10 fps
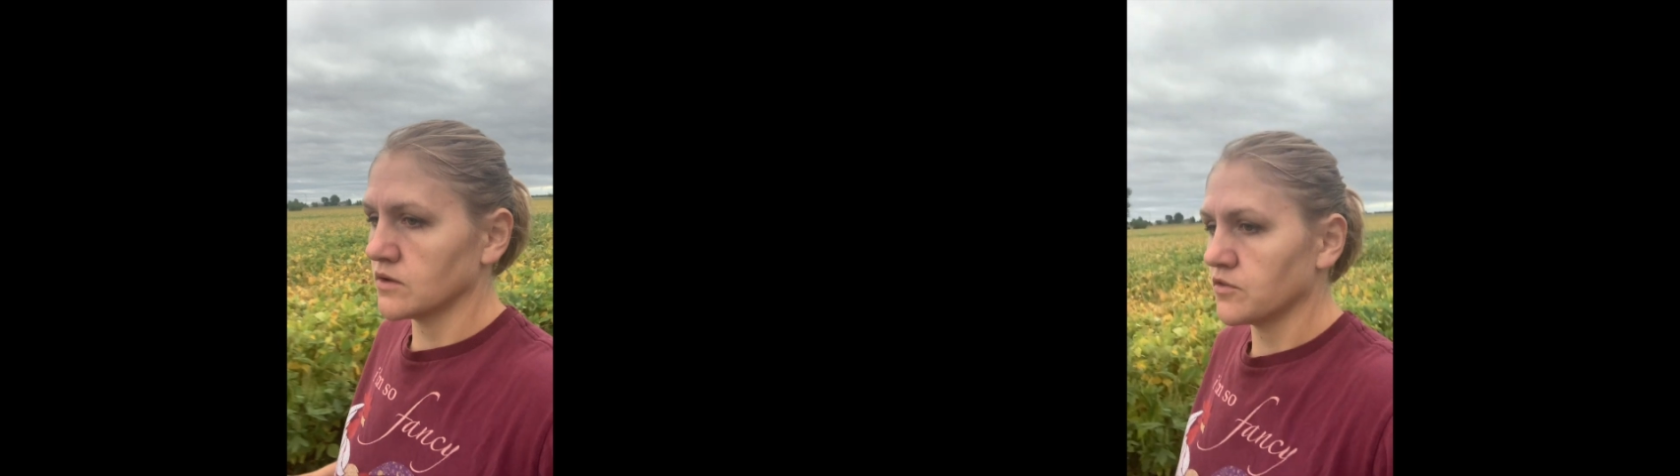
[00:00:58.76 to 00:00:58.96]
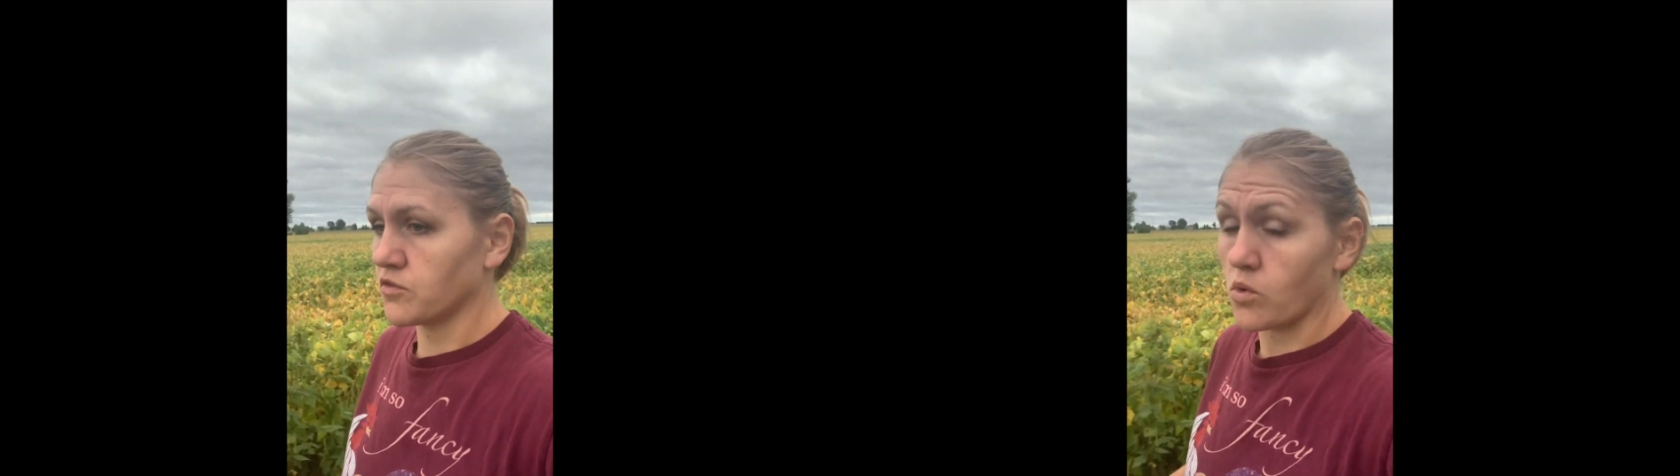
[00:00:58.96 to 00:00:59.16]

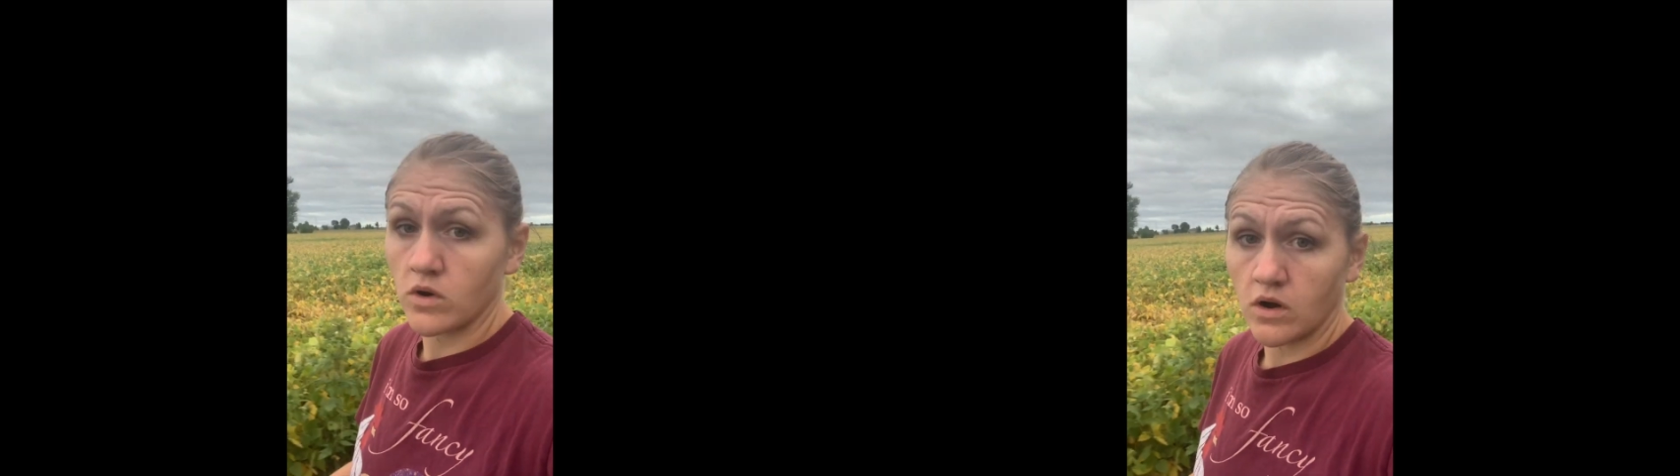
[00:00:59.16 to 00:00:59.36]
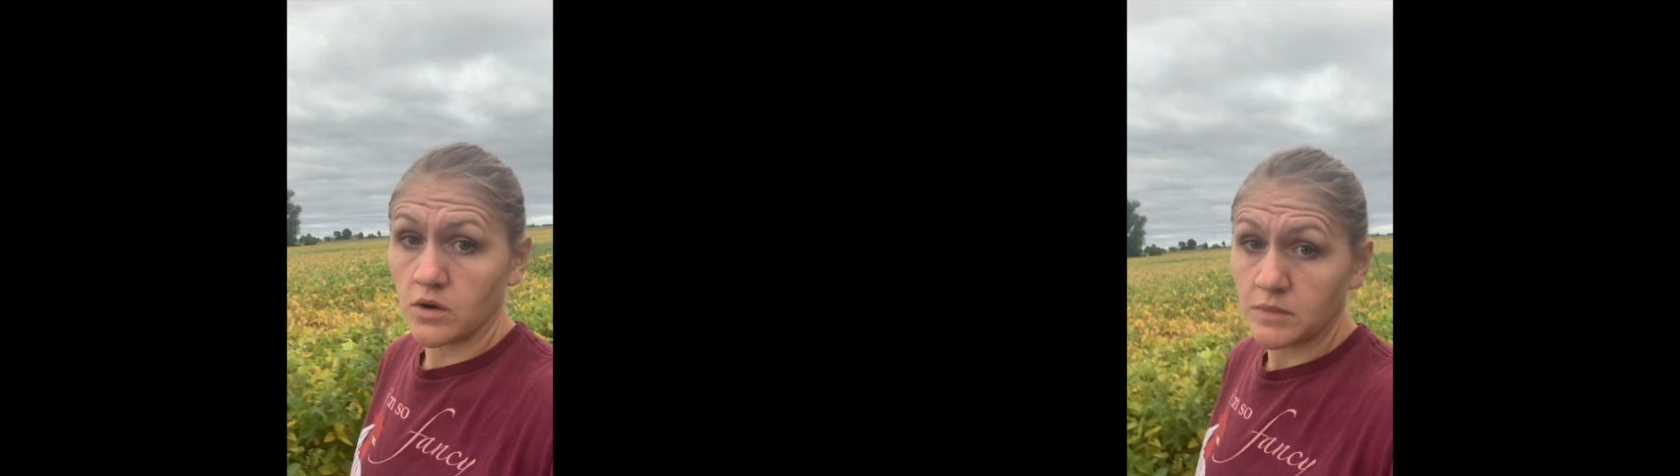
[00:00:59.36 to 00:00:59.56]
for
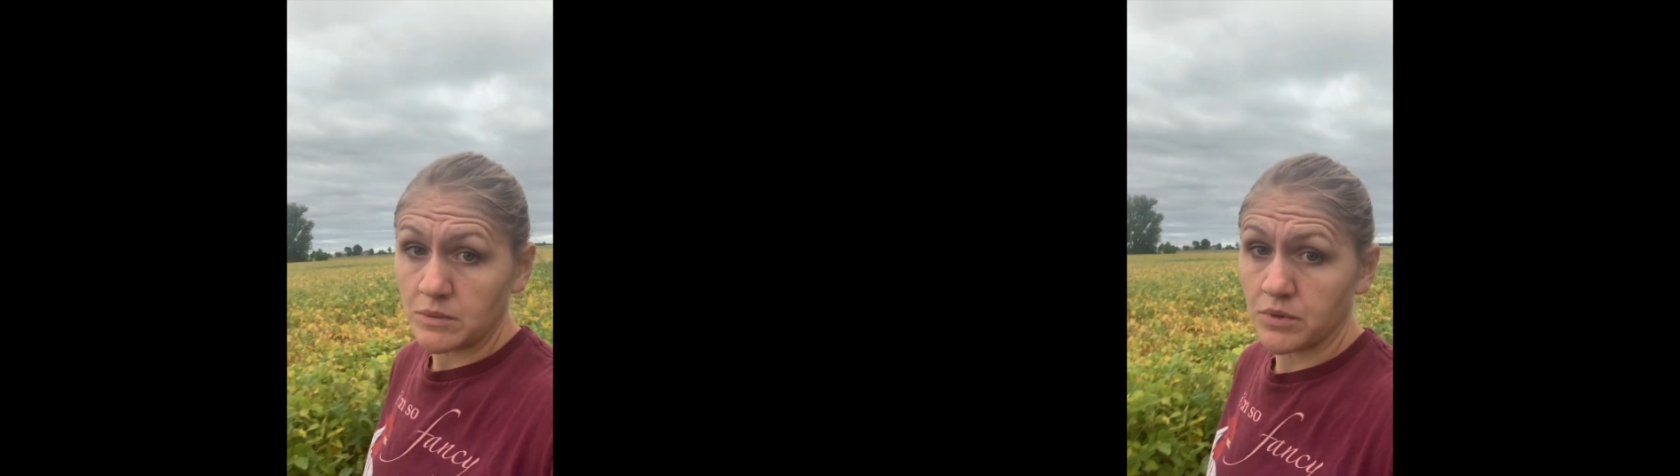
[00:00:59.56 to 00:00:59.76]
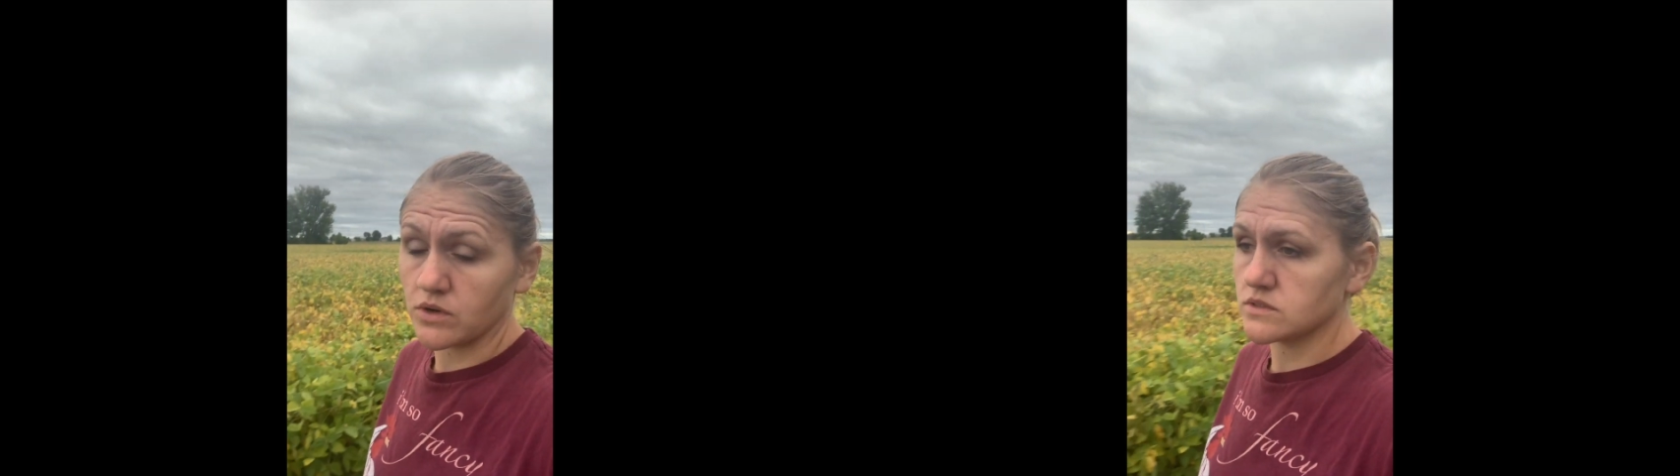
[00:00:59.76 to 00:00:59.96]
our meat
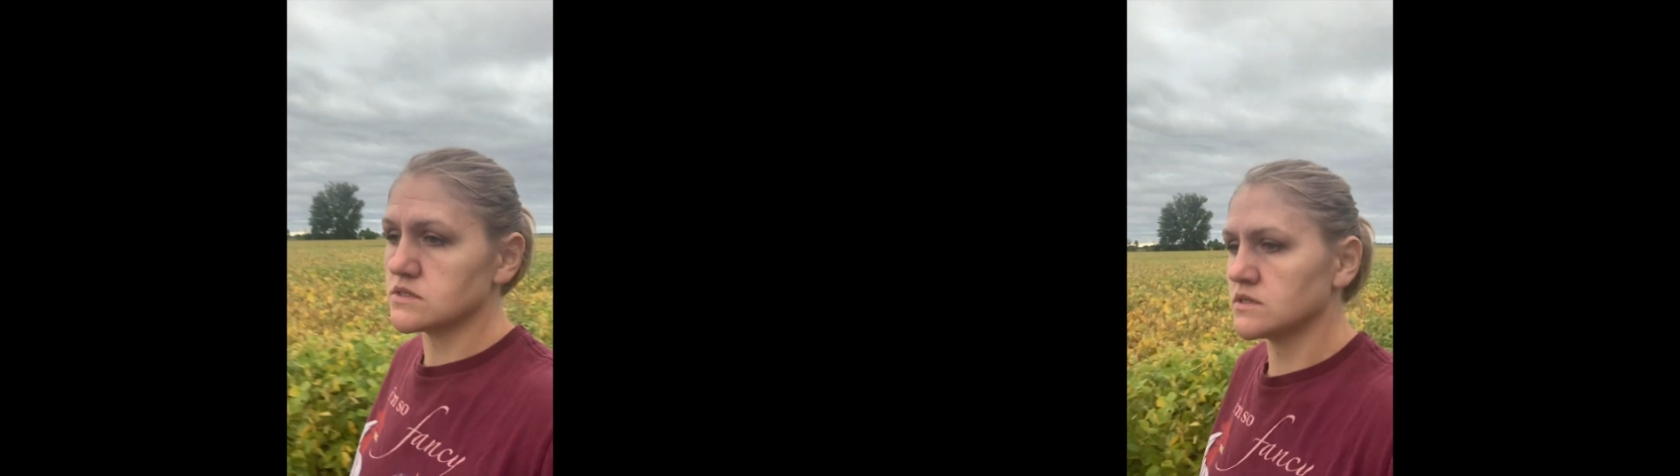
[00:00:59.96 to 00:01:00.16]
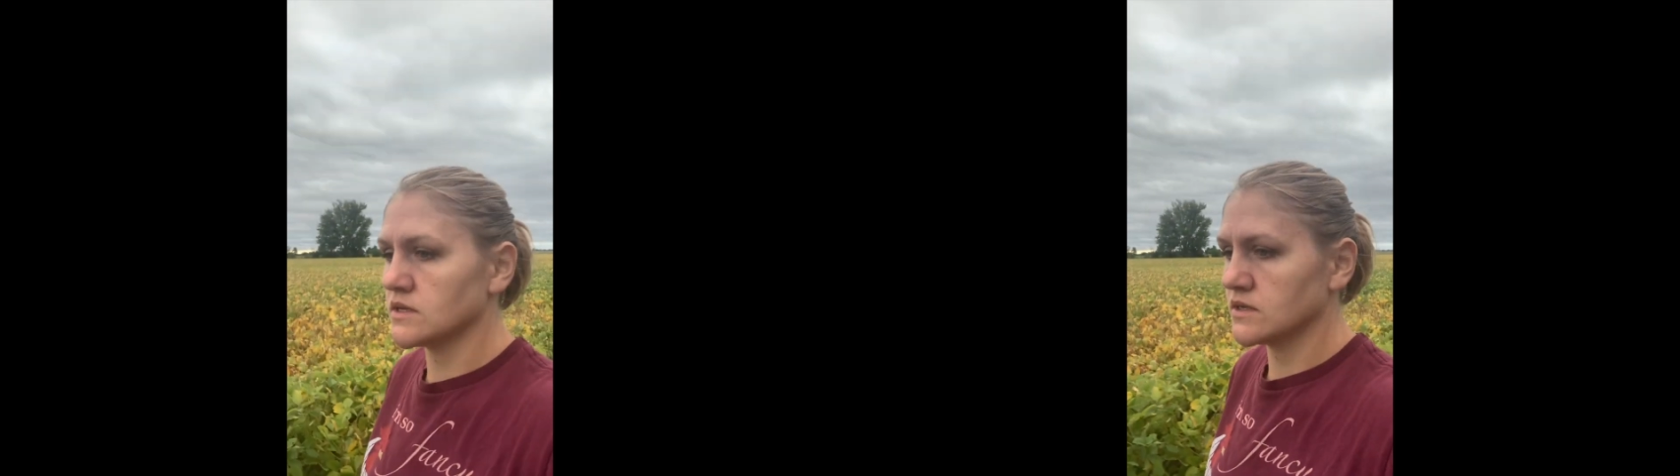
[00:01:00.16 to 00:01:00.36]
birds,